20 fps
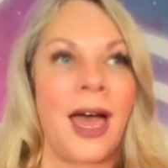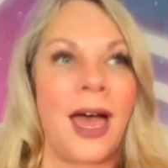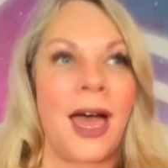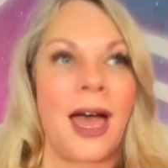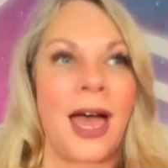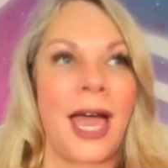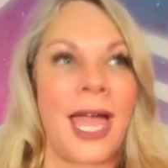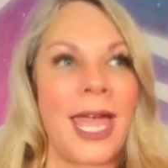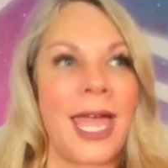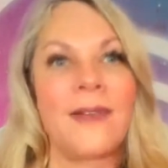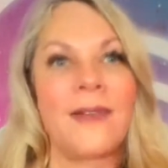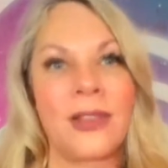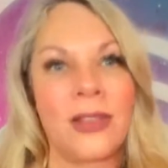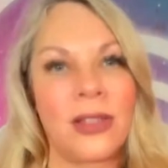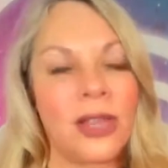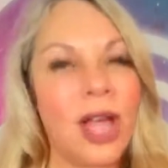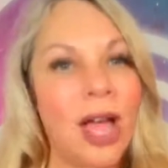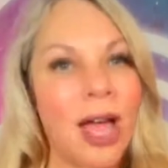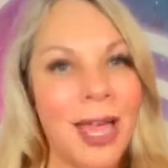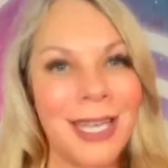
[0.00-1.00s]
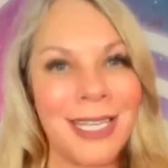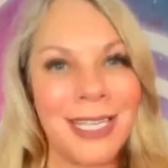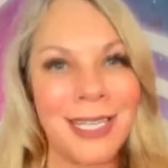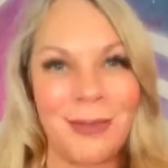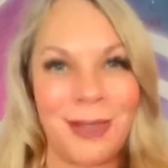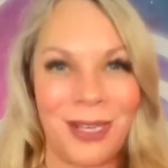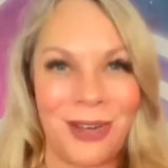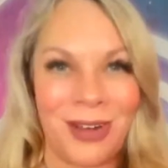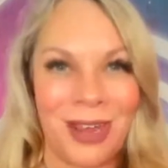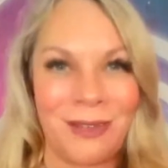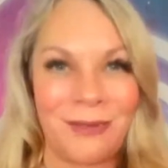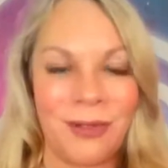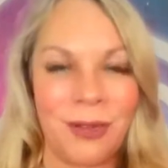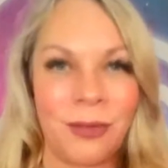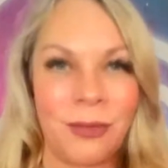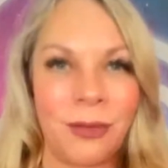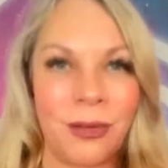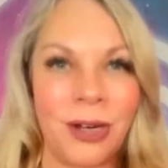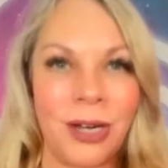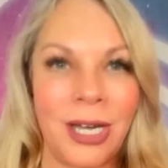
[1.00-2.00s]
have a lot to be grateful
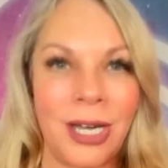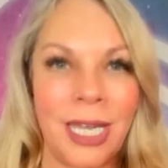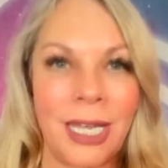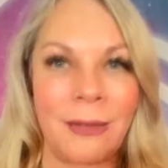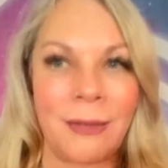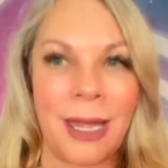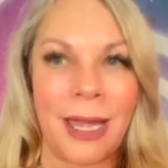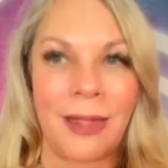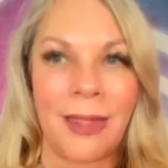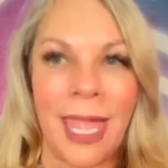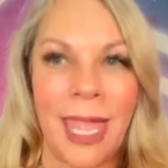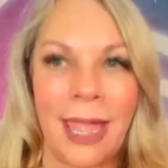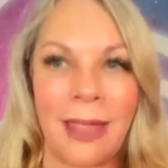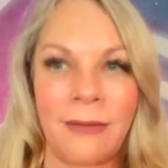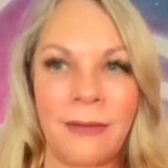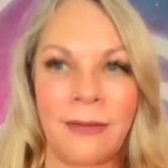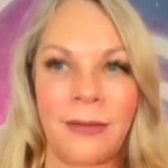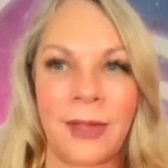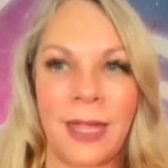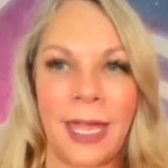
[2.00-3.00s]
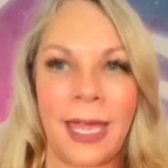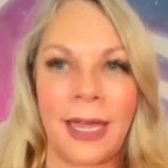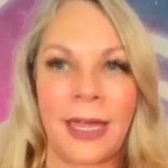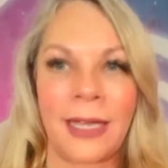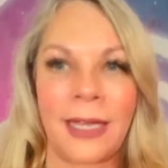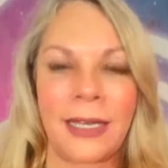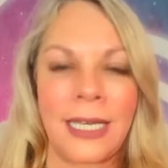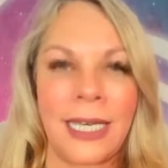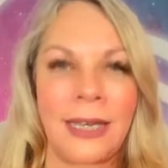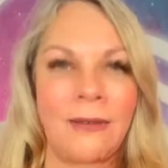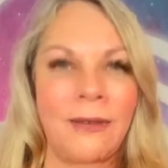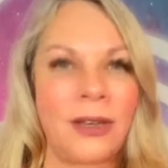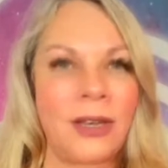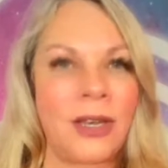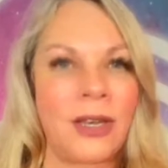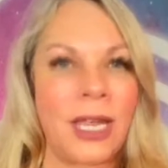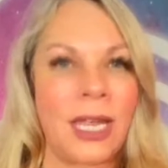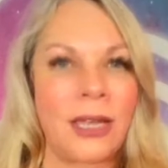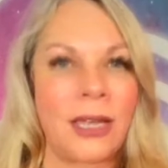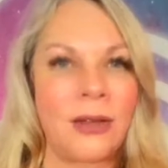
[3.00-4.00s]
for in my life, and
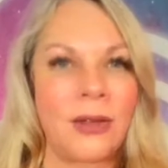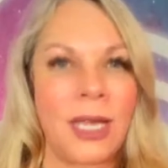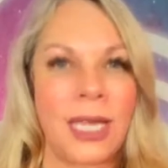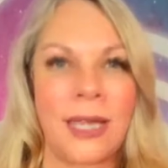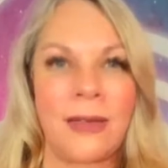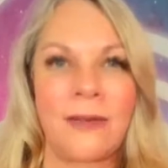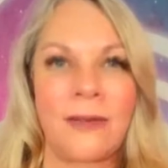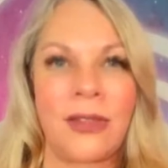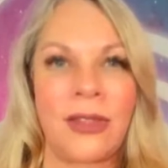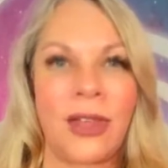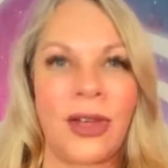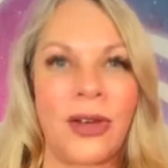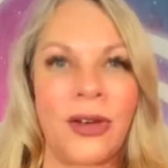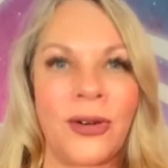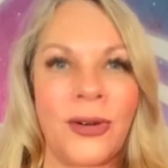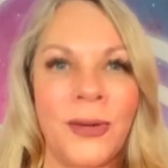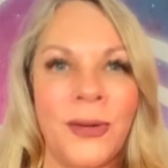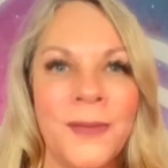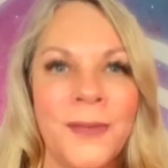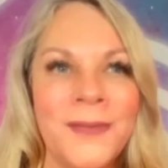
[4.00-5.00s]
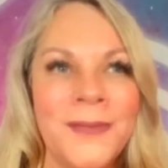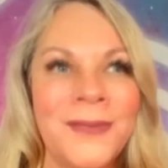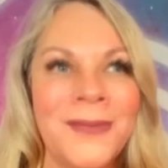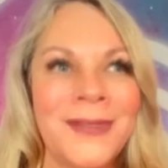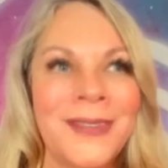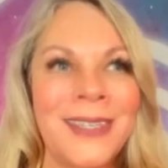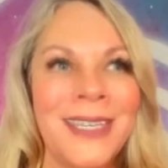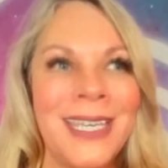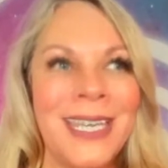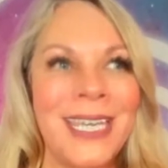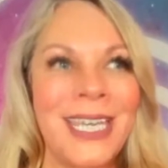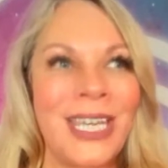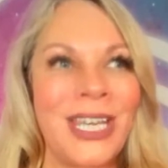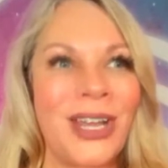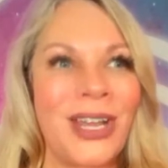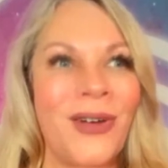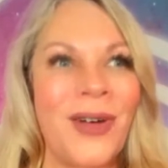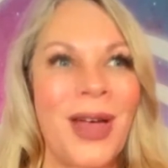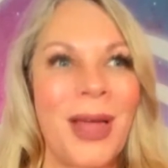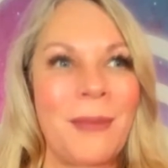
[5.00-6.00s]
even though
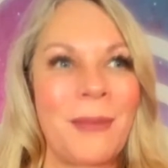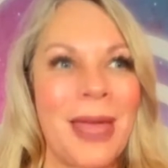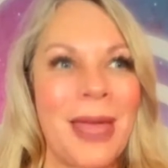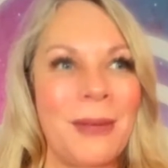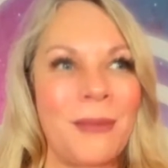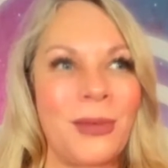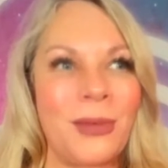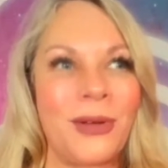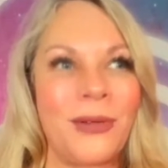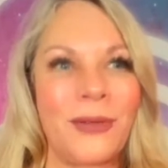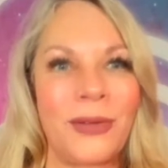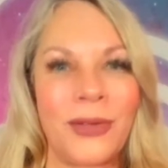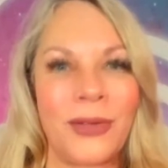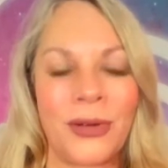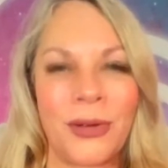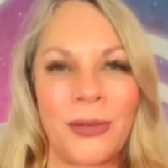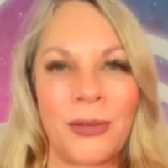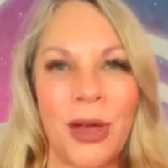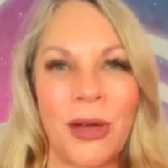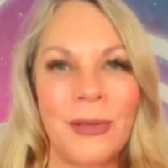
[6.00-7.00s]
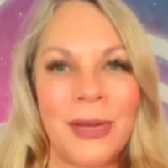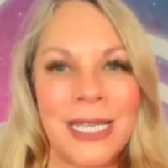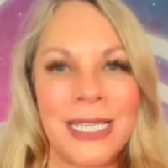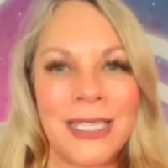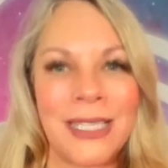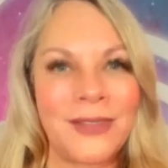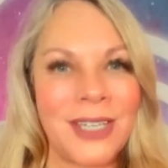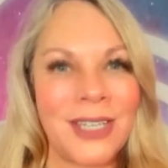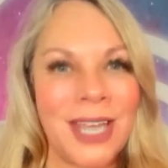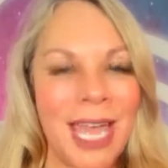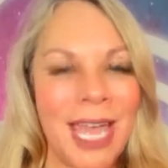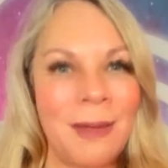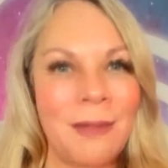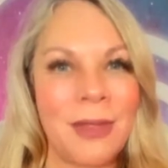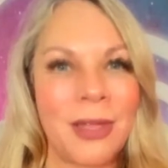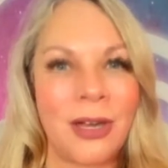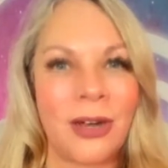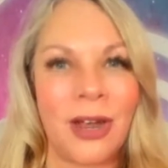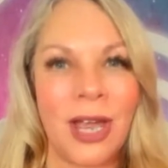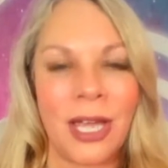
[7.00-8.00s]
I might move through moments of time
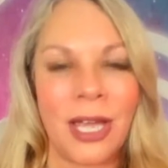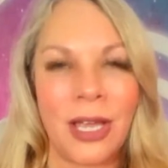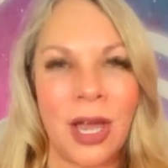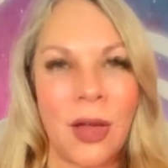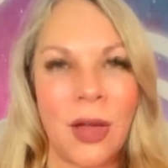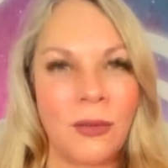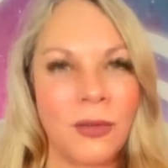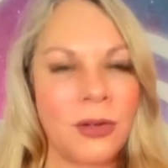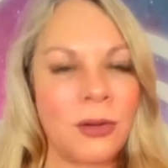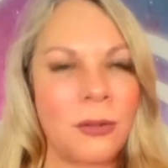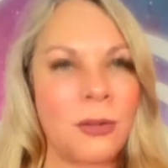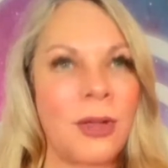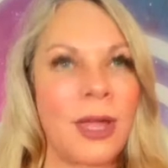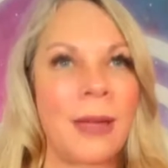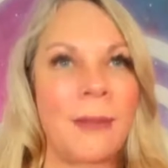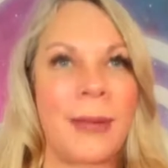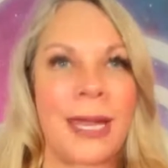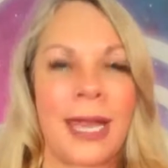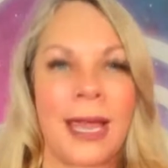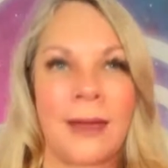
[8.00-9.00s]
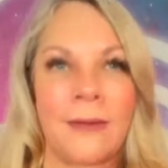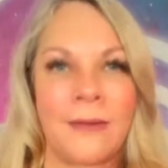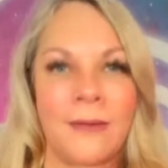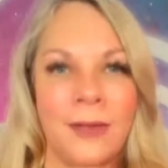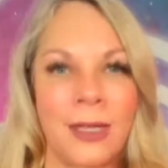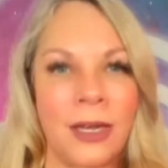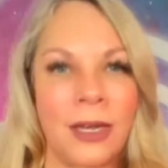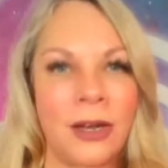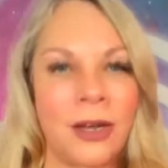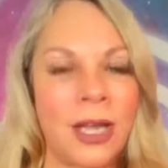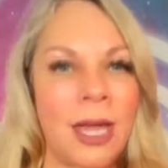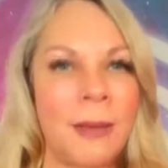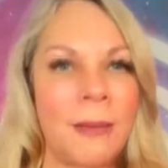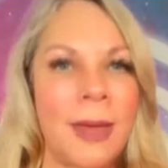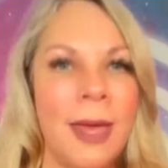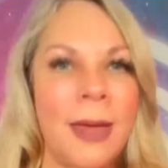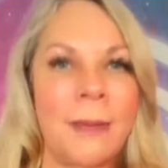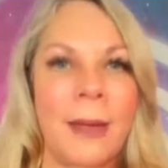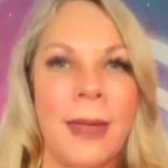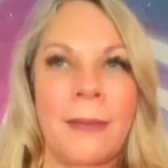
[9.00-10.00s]
that are uncomfortable, I might have fear come
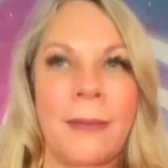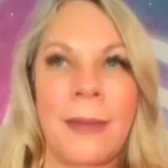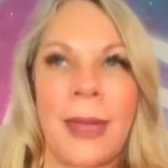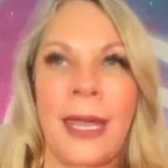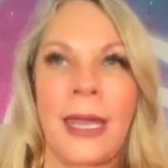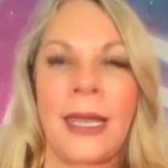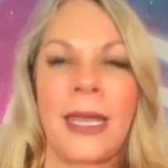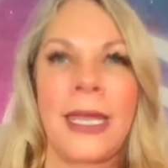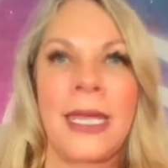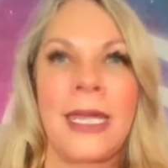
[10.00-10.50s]
up, I might